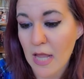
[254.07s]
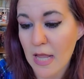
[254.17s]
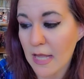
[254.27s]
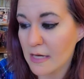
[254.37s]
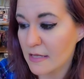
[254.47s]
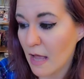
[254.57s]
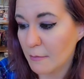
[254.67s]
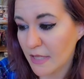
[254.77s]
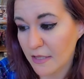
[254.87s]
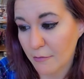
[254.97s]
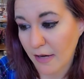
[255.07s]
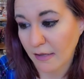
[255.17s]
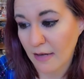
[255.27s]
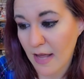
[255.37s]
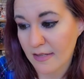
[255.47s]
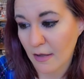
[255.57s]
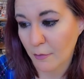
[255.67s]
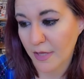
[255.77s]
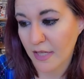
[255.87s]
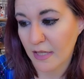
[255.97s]
It is humbling to recognize that
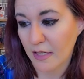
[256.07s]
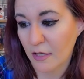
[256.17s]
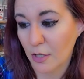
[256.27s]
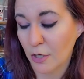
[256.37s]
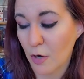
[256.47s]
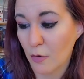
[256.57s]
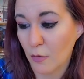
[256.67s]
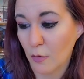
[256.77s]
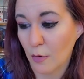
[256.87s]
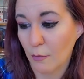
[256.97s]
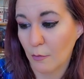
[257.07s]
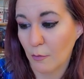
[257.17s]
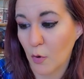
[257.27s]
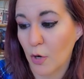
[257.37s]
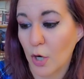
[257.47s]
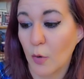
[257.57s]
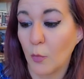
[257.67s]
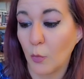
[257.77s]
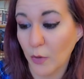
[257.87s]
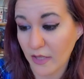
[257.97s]
we can no more
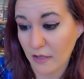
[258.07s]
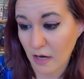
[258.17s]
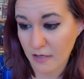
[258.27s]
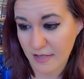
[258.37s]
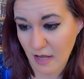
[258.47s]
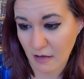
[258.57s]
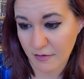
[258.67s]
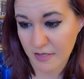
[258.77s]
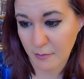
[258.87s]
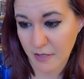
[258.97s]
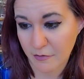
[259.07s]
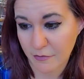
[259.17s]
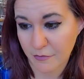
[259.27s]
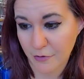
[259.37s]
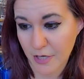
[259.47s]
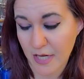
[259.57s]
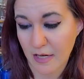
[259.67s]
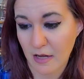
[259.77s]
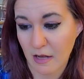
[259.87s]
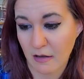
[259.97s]
will ourselves to be
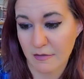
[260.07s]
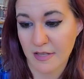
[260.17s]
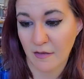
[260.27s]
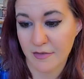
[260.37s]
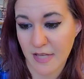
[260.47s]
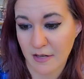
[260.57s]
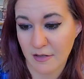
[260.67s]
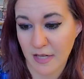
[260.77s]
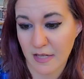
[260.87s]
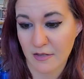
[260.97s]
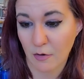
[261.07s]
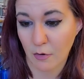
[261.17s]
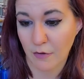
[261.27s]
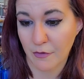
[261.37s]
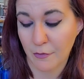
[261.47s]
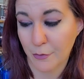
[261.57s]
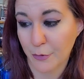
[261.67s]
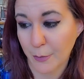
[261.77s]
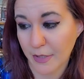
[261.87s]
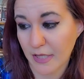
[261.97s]
free of self-centeredness or of the
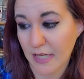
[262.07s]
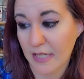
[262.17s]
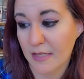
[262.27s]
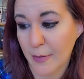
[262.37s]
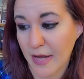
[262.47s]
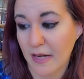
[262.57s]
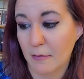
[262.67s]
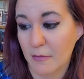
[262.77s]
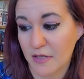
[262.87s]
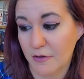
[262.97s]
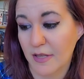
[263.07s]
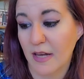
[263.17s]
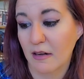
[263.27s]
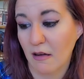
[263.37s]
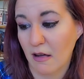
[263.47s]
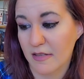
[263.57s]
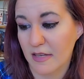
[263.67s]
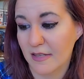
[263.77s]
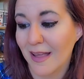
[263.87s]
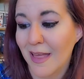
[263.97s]
vulnerability to pain and misery that it
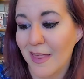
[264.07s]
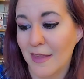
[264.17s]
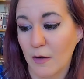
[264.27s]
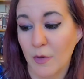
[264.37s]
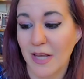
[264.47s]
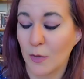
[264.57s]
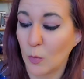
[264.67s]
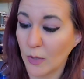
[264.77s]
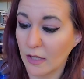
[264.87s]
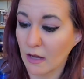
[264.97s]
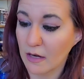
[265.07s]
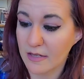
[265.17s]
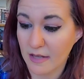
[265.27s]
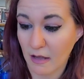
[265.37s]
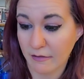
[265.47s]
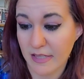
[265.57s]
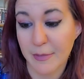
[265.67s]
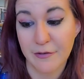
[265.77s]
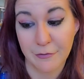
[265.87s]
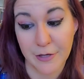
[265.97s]
causes than we can will ourselves to
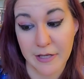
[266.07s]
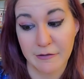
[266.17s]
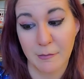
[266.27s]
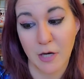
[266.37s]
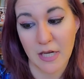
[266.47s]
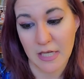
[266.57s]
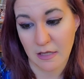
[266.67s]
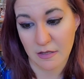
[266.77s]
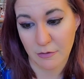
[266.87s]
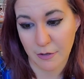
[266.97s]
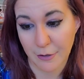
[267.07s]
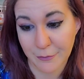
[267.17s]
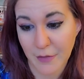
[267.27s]
be free from our eating disorder.